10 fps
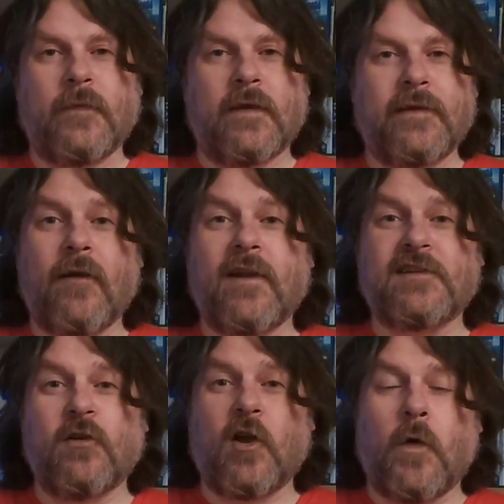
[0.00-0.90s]
Now
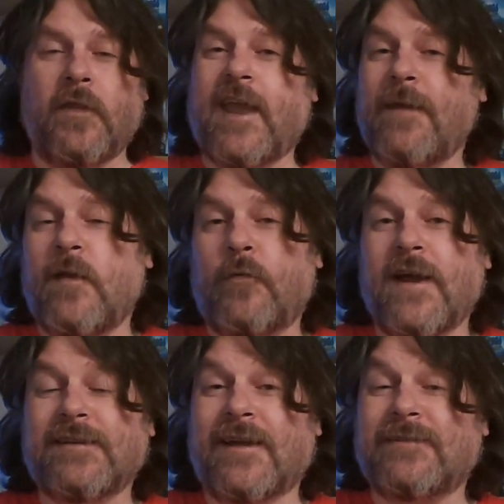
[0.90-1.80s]
let's look at what the gaming
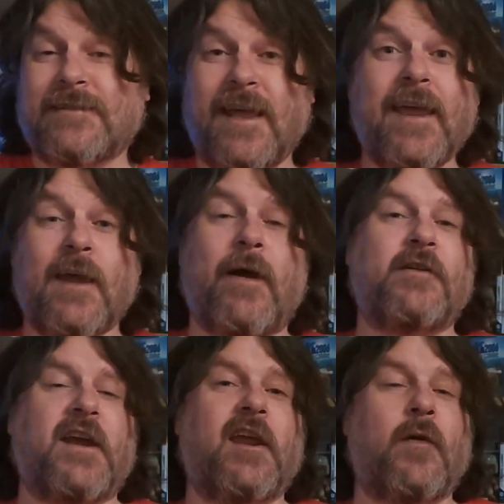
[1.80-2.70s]
press had to say
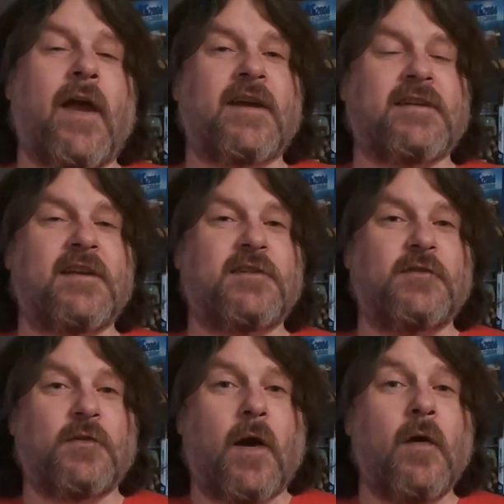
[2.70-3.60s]
about Jaguar
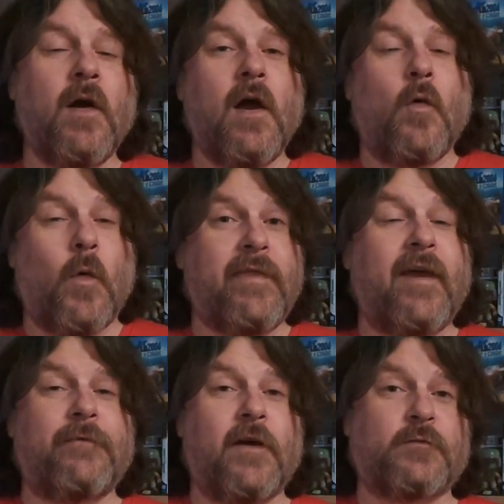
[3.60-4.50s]
XJ220 when
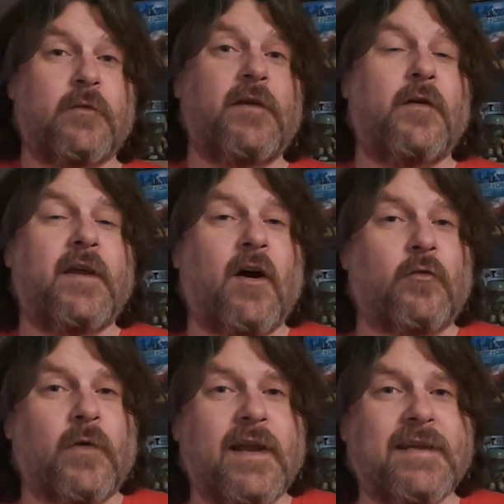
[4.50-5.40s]
they first reviewed it
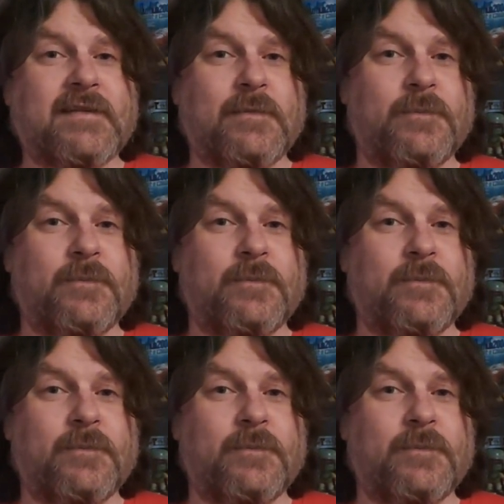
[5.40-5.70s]
on release.